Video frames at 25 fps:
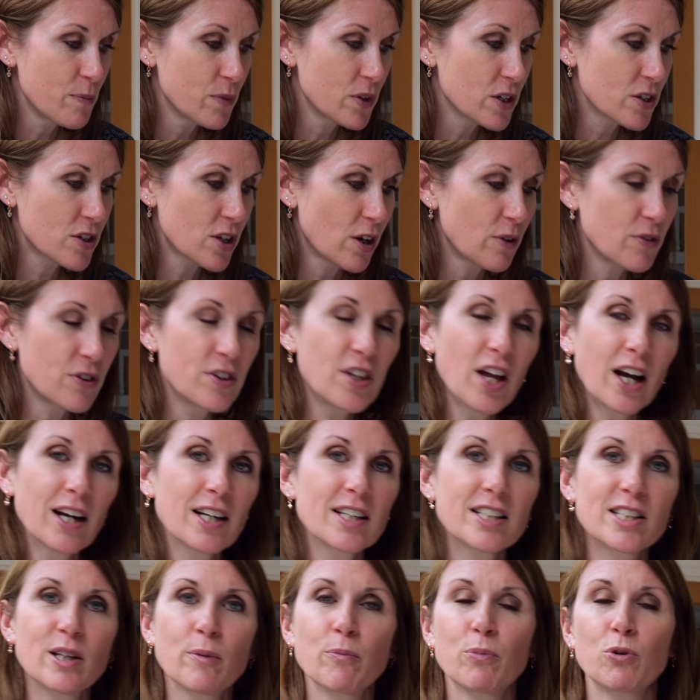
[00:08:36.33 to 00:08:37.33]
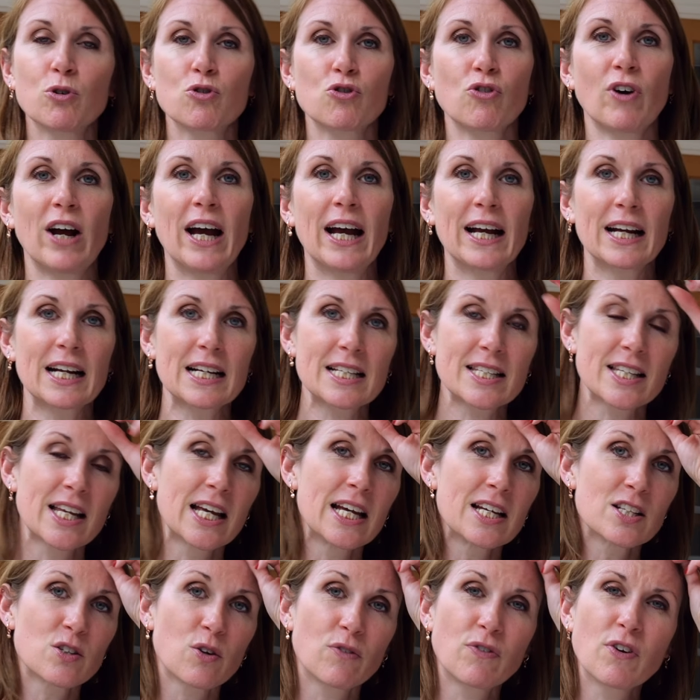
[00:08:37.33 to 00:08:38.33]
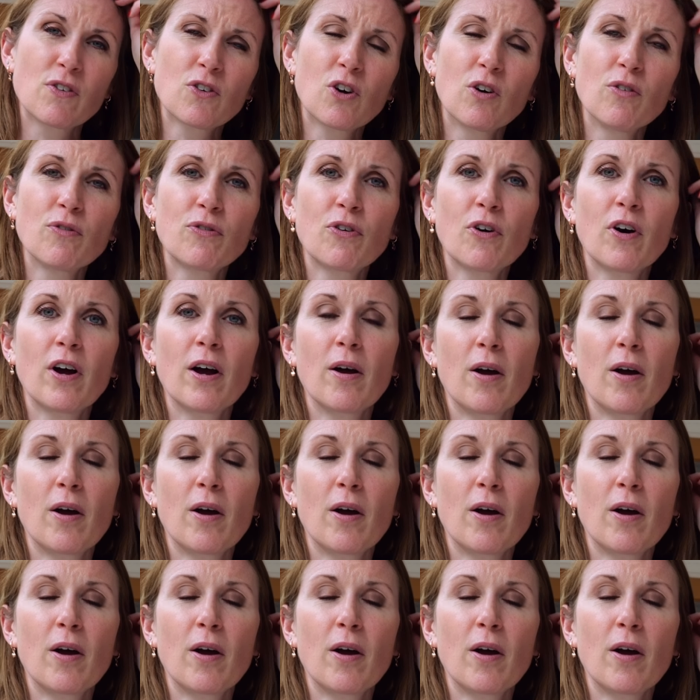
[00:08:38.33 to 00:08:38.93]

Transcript: So nice simple tracks. So if you've gone for